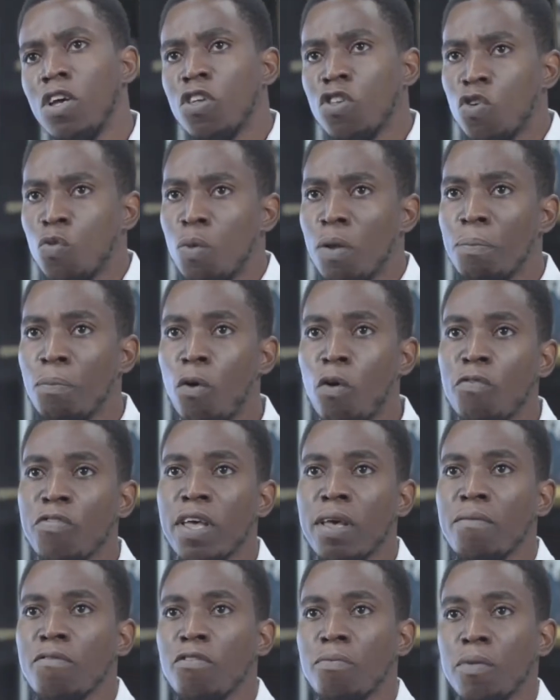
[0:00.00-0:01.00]
So we both
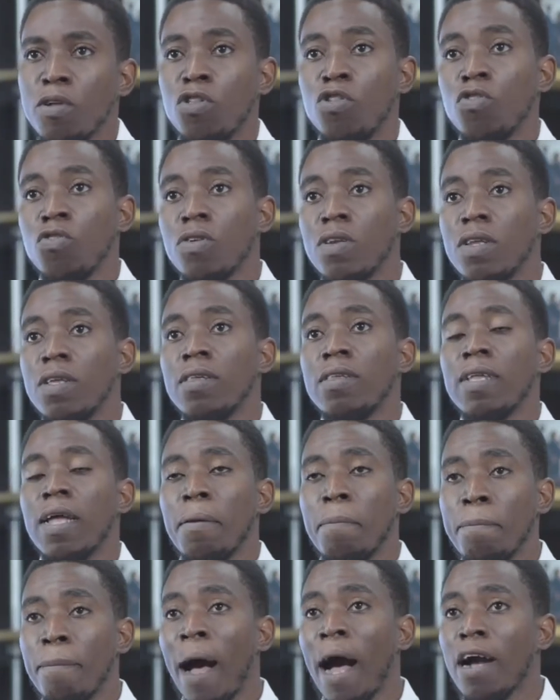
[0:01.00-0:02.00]
came from a
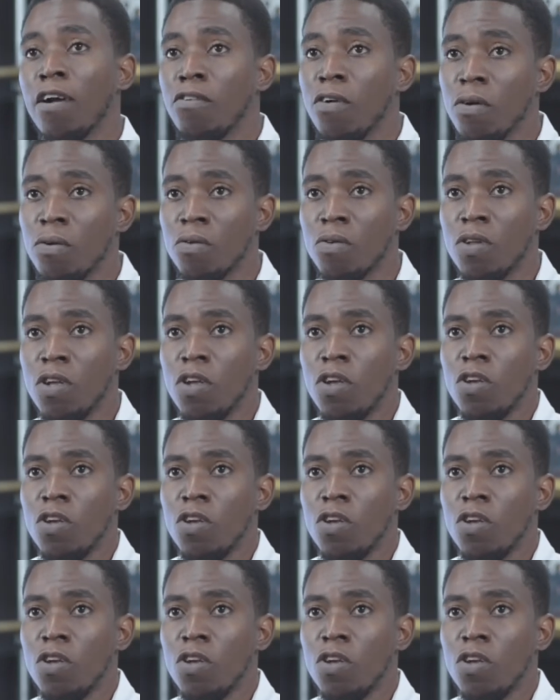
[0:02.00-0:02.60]
journalistic background.